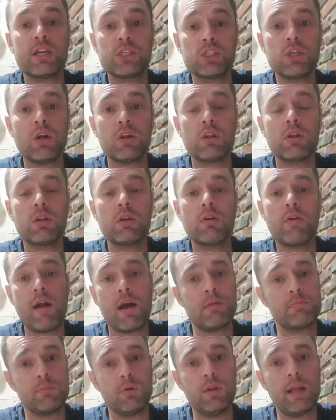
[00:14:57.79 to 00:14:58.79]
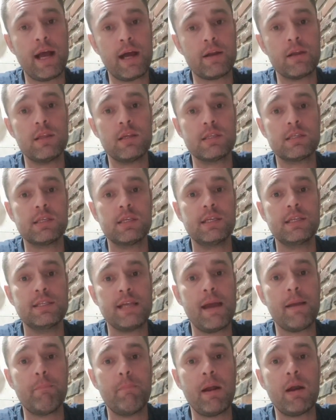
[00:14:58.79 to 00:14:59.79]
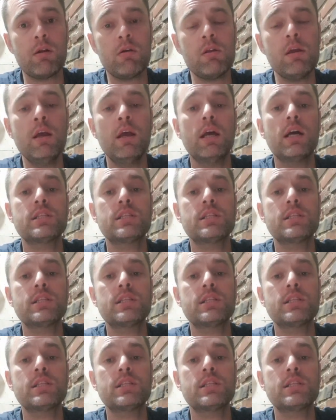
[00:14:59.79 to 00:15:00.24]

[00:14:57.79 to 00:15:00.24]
I shot round ball out of this exact barrel.